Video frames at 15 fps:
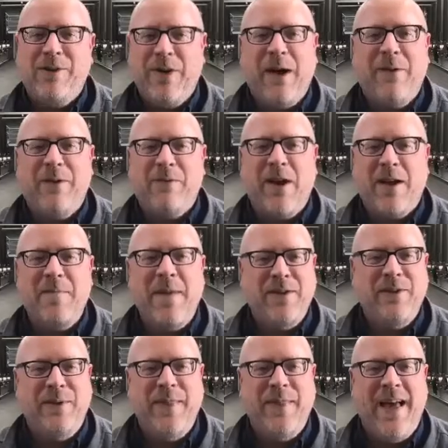I would recommend
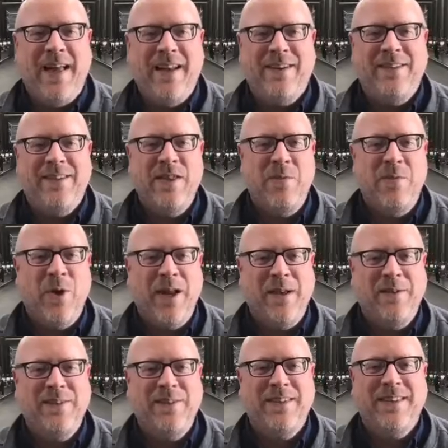doing that in the
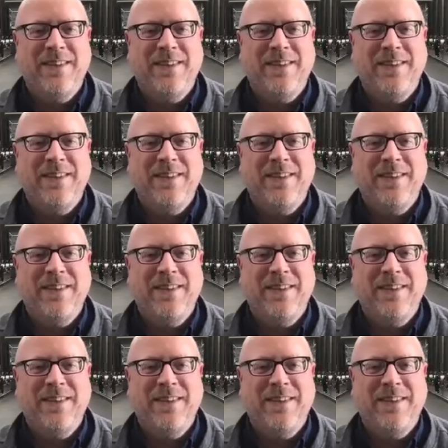morning. Yeah.